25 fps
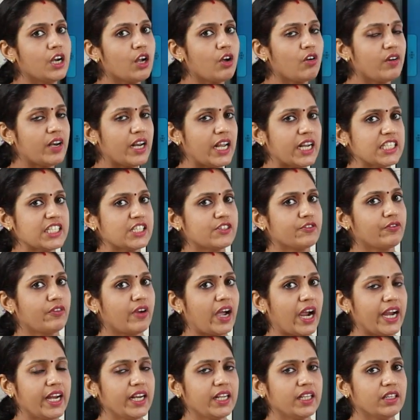Now let's
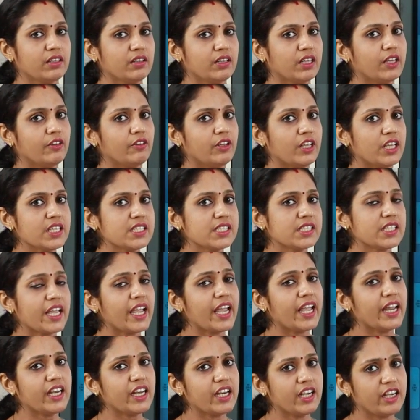find, is
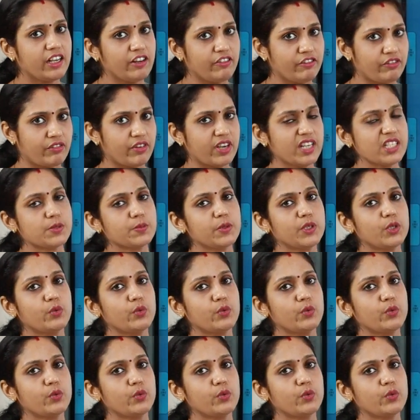there any difference